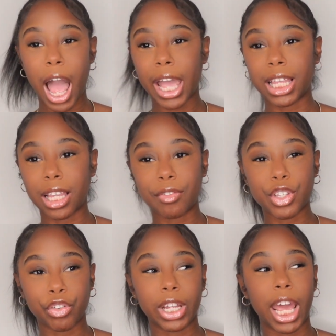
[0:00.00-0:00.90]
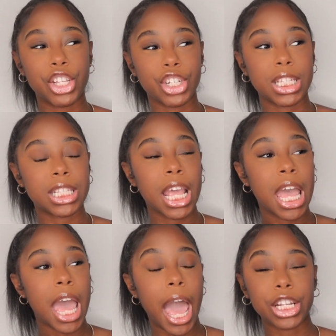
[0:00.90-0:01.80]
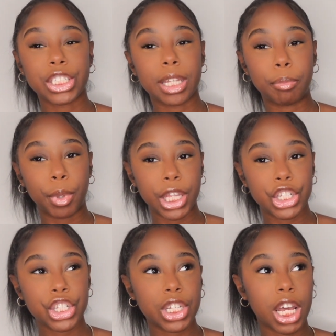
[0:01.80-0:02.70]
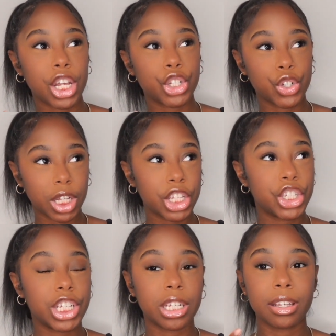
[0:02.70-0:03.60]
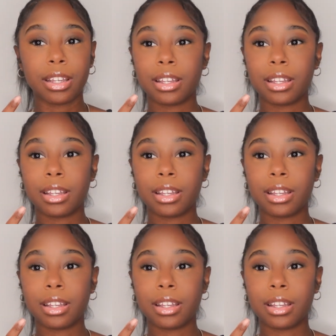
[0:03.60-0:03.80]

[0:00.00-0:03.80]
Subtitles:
I love to read. I just actually binged a trilogy